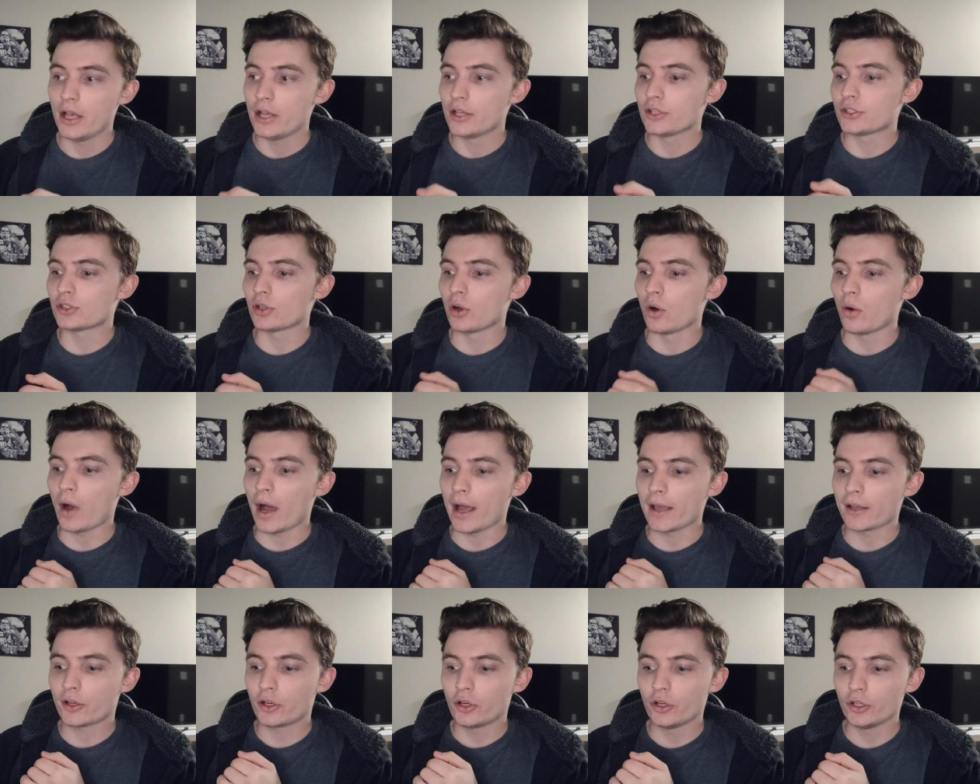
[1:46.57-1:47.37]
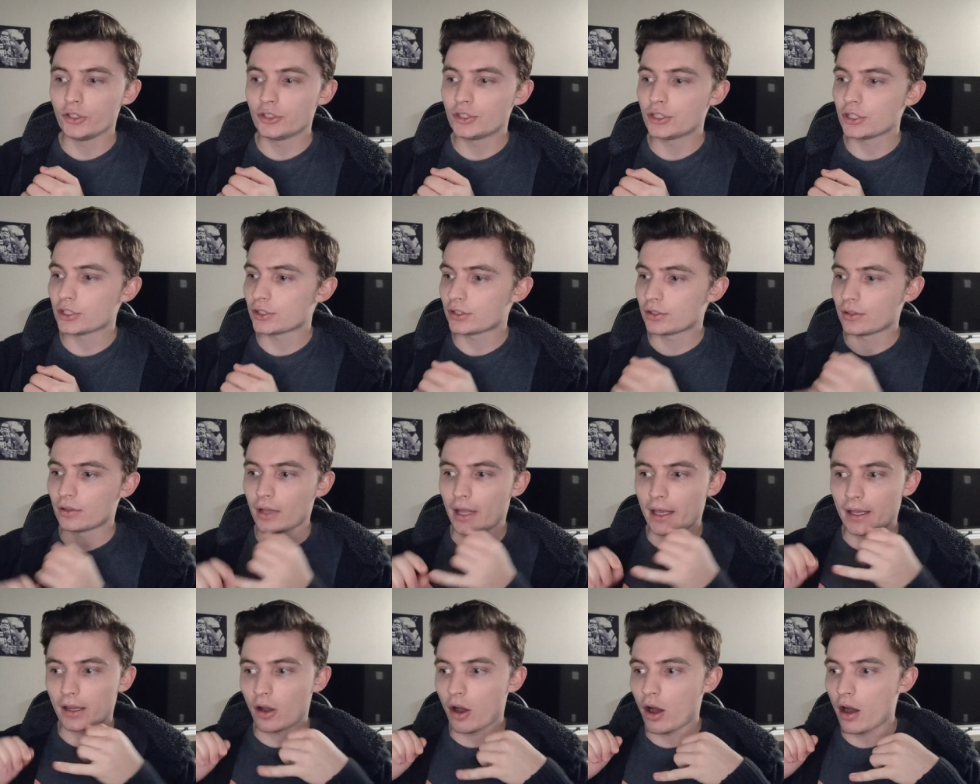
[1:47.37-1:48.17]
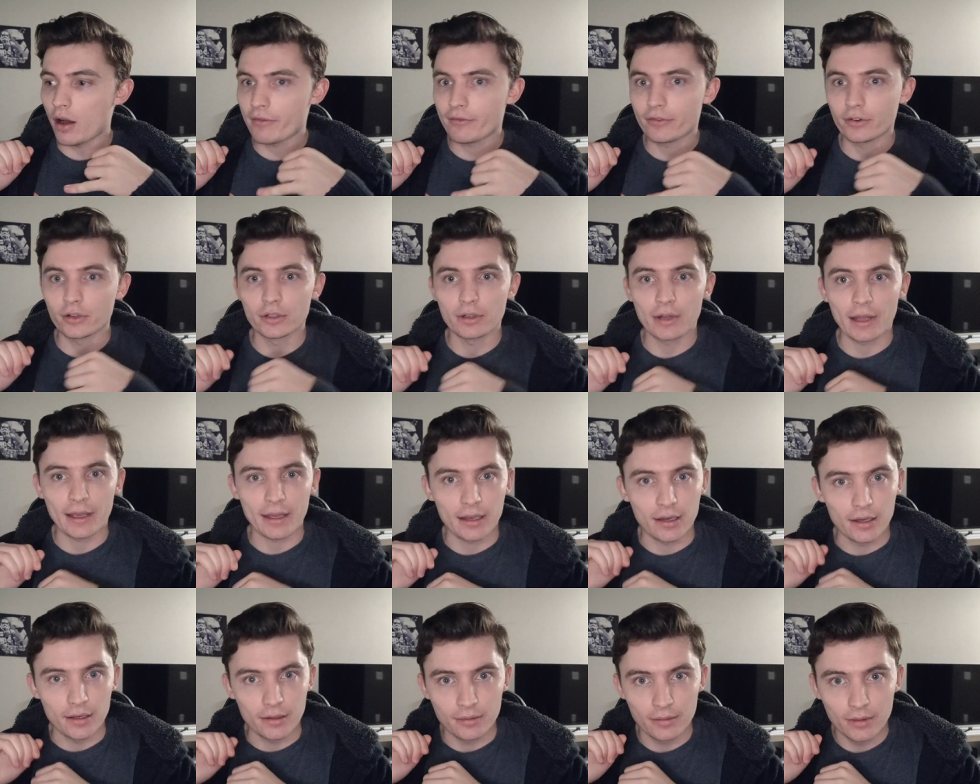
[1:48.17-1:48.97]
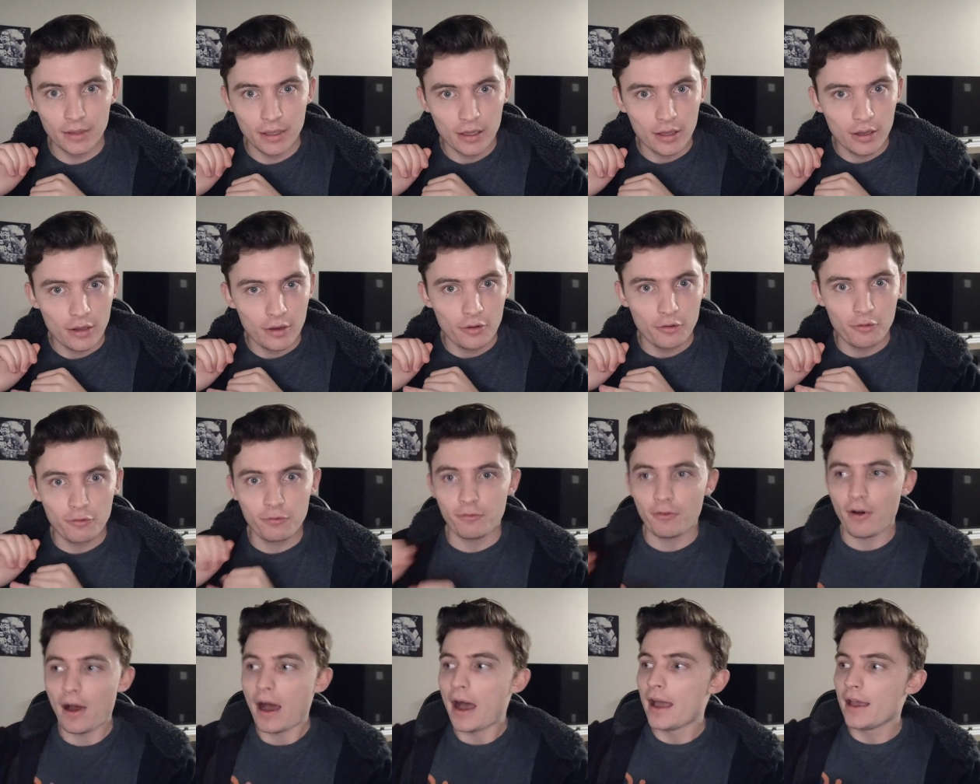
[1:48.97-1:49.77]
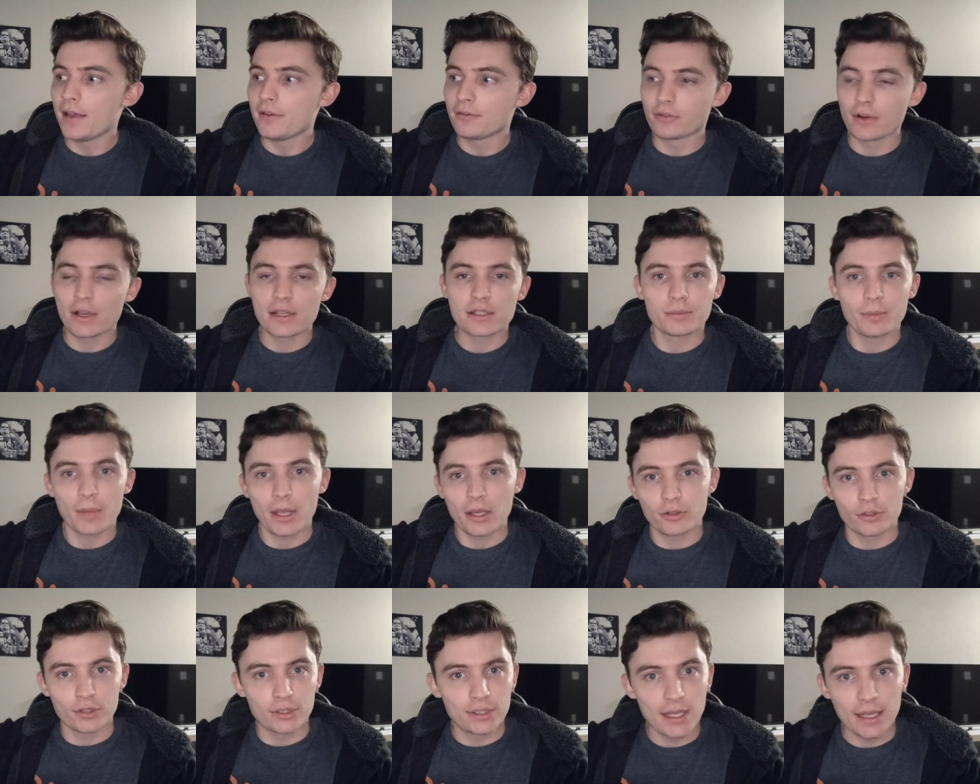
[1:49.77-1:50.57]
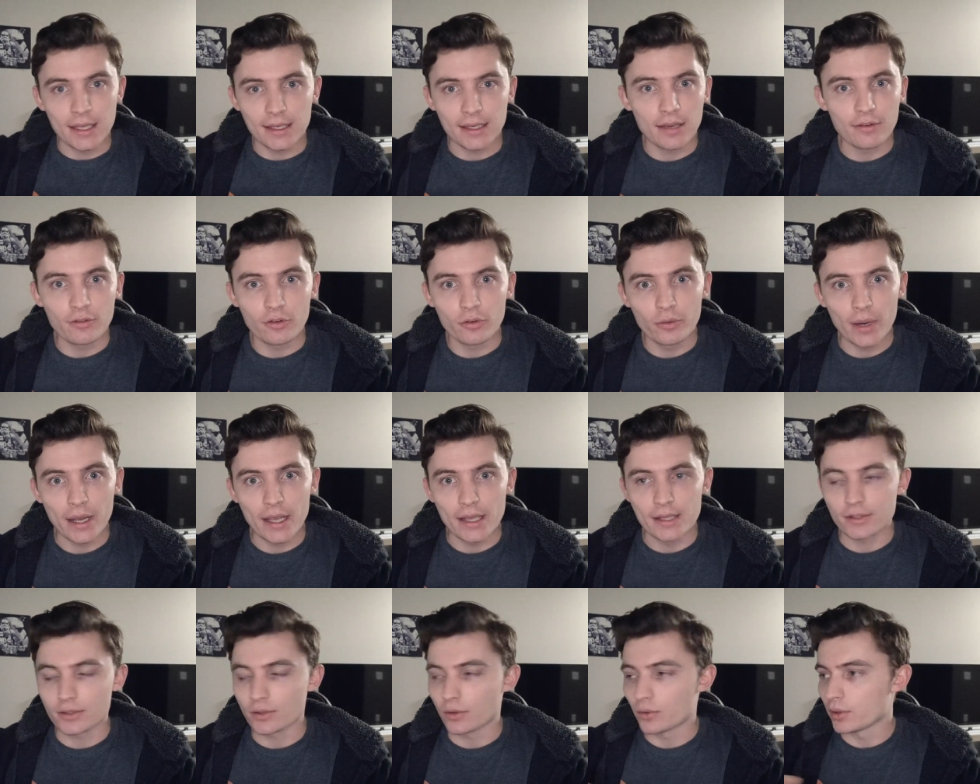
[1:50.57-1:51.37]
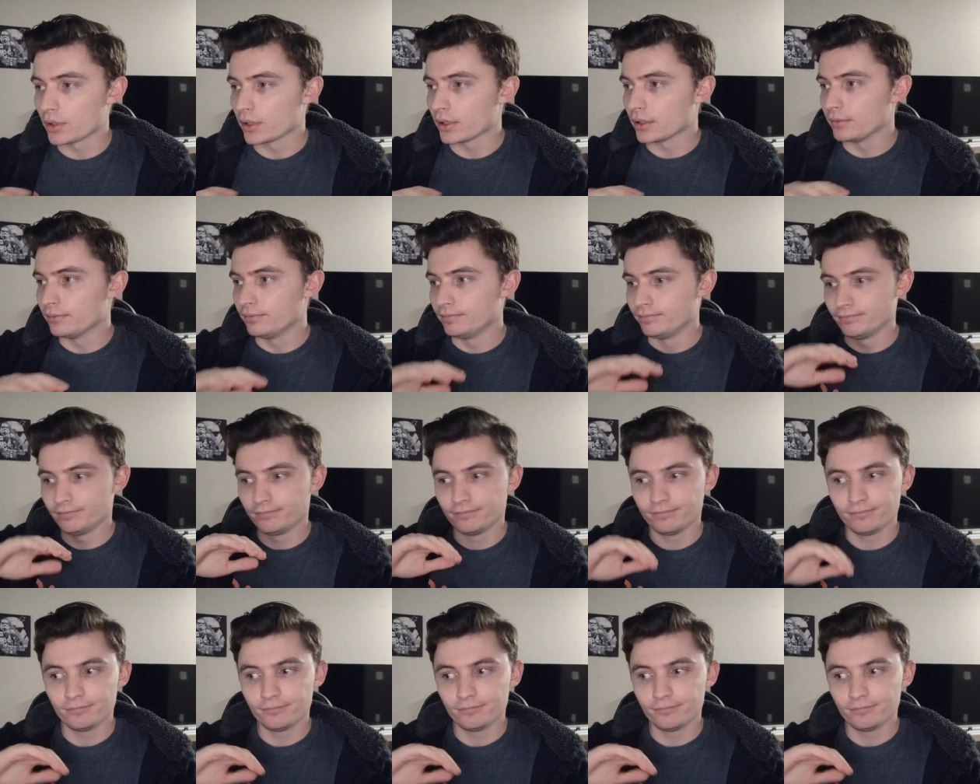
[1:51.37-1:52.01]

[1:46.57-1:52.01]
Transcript: So I could just like offer like a five resume critique giveaways or